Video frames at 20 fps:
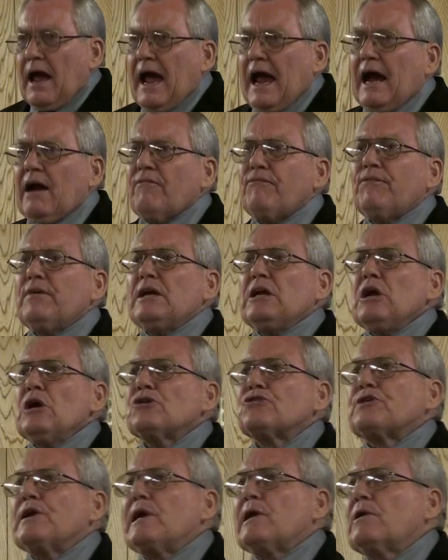Every
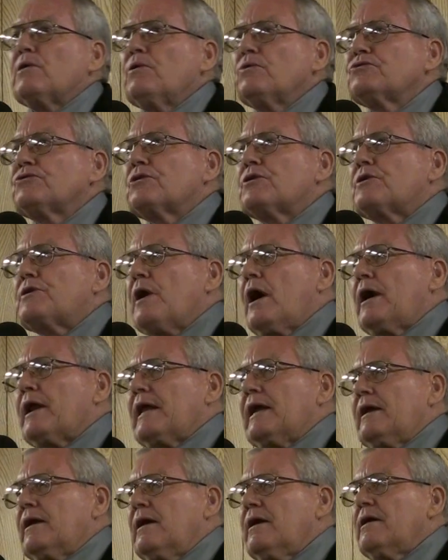single
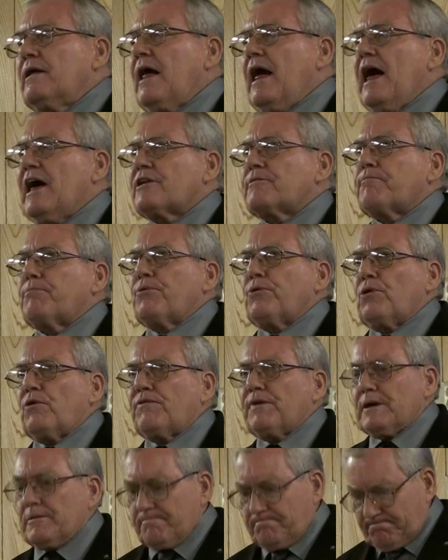study has
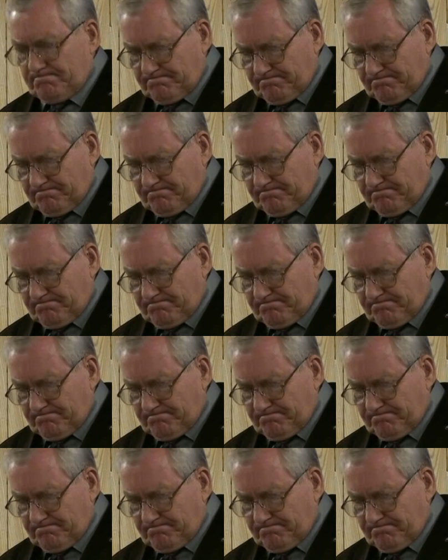proven